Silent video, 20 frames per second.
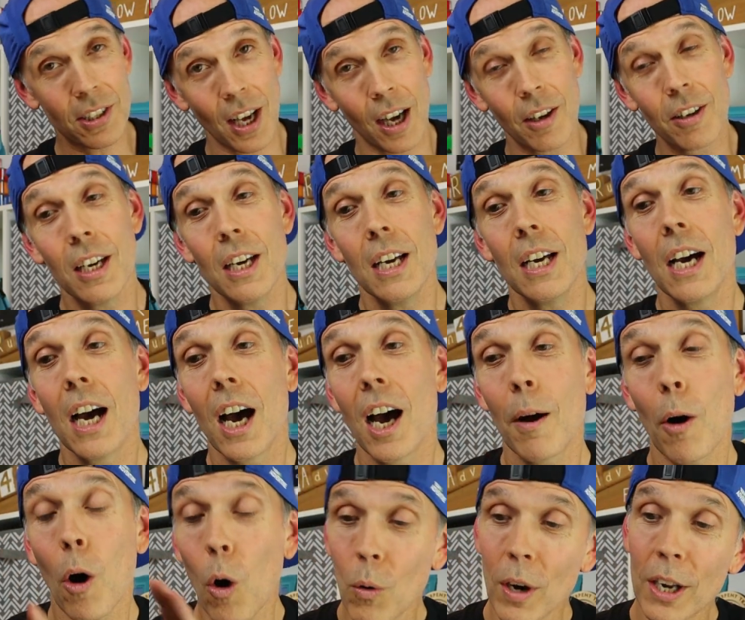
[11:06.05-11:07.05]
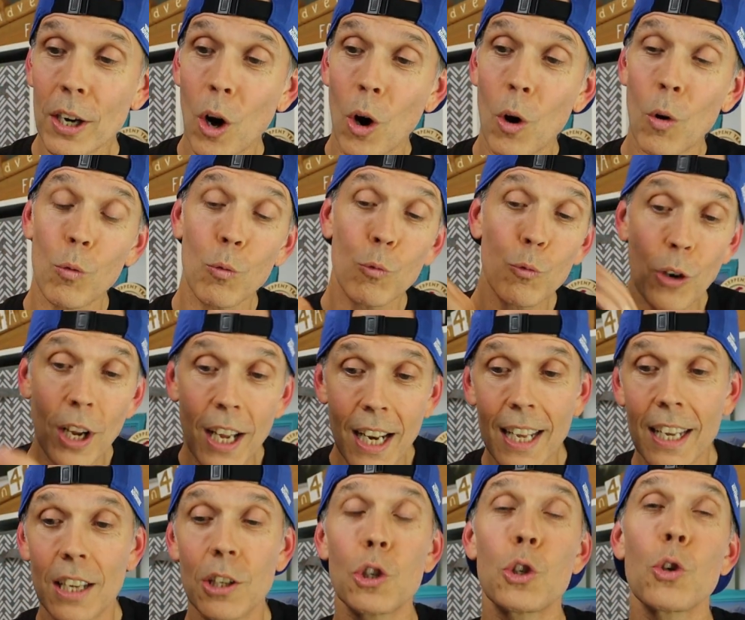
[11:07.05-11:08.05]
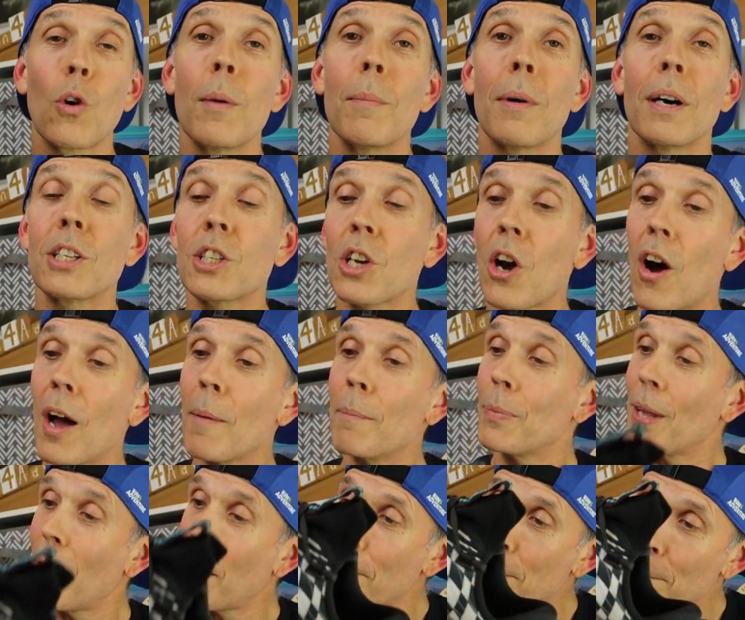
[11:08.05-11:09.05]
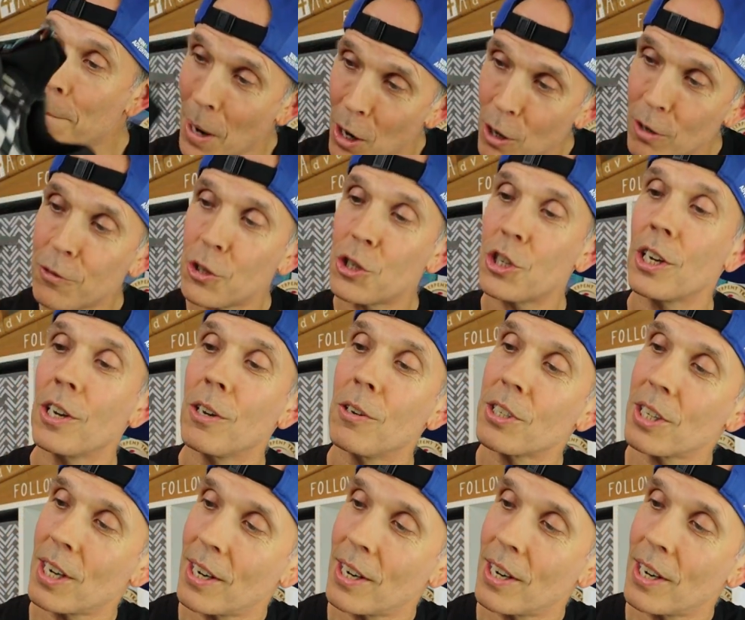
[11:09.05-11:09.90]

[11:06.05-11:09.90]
So all in all, really enjoy my time in both shoes,